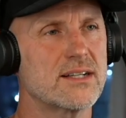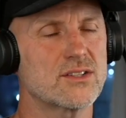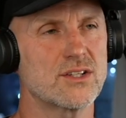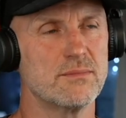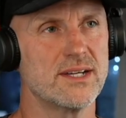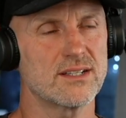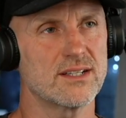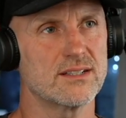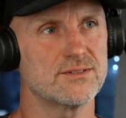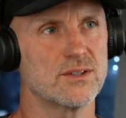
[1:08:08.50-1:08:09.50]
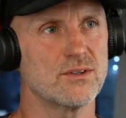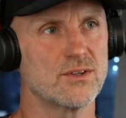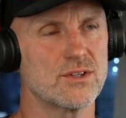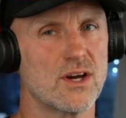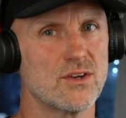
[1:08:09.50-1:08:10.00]
impact on your mental health, though,
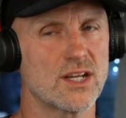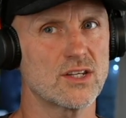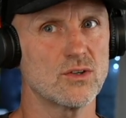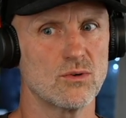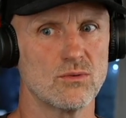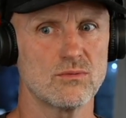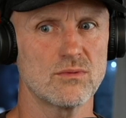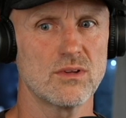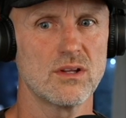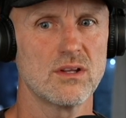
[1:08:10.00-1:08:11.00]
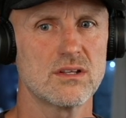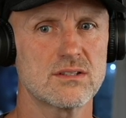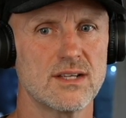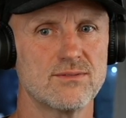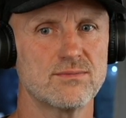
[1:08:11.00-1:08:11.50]
on like your
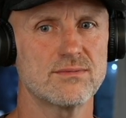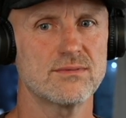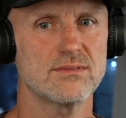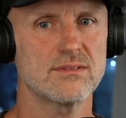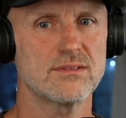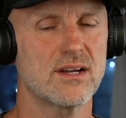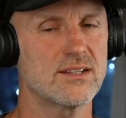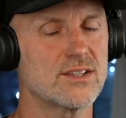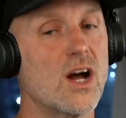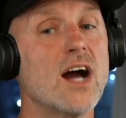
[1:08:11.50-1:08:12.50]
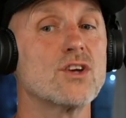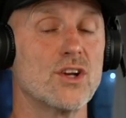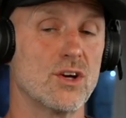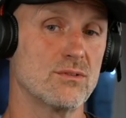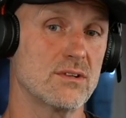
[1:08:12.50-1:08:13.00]
self. I
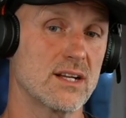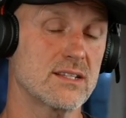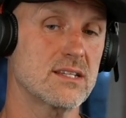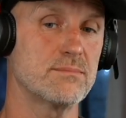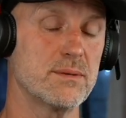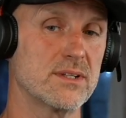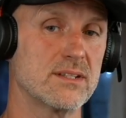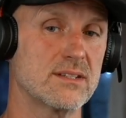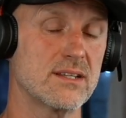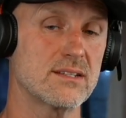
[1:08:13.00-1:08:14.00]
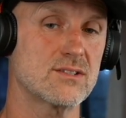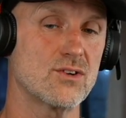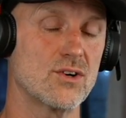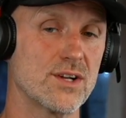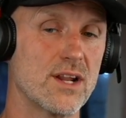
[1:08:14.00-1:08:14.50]
don't know. Like some people are
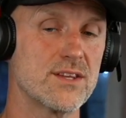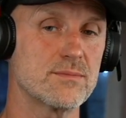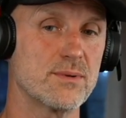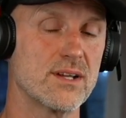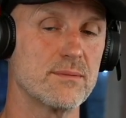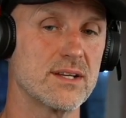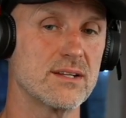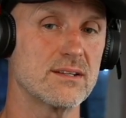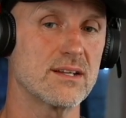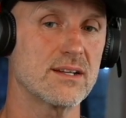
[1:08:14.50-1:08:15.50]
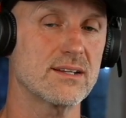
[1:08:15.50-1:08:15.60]
stronger than others, but I mean,